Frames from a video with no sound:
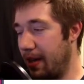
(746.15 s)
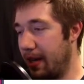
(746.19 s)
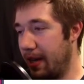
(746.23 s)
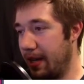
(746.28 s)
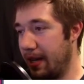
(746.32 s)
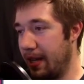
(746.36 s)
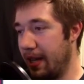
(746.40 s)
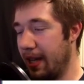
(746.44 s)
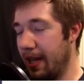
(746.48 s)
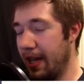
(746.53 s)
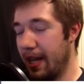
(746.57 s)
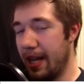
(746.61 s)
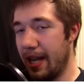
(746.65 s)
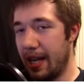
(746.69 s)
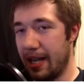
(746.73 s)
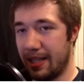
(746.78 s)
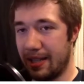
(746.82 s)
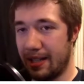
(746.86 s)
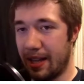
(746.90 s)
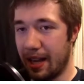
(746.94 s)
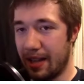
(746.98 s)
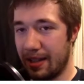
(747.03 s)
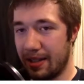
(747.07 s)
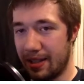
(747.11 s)
and
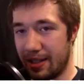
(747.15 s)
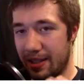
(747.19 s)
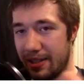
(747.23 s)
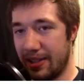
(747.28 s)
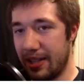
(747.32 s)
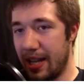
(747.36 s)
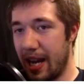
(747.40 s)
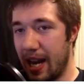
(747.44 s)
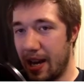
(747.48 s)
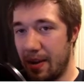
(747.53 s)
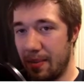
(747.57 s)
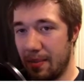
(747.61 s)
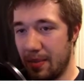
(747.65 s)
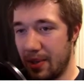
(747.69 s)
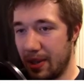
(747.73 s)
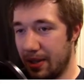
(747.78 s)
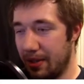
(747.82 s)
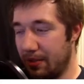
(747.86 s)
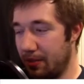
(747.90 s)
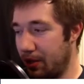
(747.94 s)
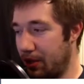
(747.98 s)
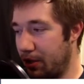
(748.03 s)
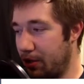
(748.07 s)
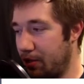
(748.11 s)
it's got the same
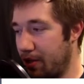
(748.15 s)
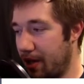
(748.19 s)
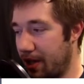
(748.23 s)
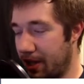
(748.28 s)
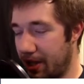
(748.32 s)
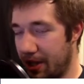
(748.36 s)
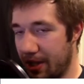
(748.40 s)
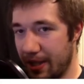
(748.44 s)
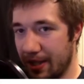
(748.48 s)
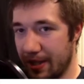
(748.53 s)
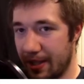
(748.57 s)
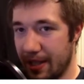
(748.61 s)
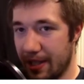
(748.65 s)
restrictions